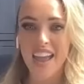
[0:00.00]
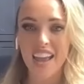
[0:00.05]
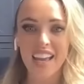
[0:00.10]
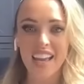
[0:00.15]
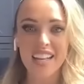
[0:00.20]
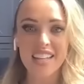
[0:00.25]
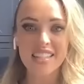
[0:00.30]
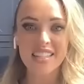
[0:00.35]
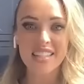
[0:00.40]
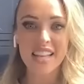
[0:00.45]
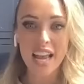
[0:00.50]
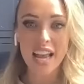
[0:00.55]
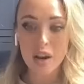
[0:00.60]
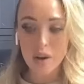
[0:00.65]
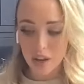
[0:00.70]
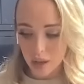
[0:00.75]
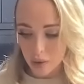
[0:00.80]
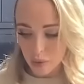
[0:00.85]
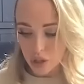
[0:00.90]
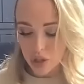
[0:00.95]
Insane.
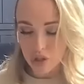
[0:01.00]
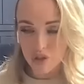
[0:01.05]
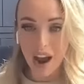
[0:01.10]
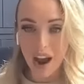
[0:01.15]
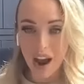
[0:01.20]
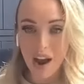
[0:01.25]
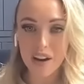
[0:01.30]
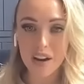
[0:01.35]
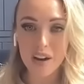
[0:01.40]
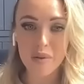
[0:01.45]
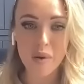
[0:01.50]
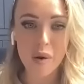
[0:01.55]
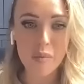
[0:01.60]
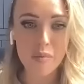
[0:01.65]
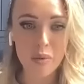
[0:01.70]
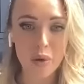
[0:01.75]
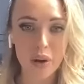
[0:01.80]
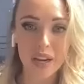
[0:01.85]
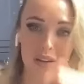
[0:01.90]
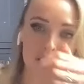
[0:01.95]
He was drowning at one
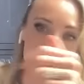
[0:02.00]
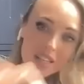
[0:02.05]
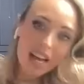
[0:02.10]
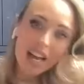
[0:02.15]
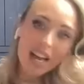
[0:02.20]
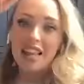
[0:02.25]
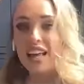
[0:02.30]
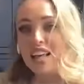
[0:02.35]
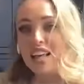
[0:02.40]
point. He was like,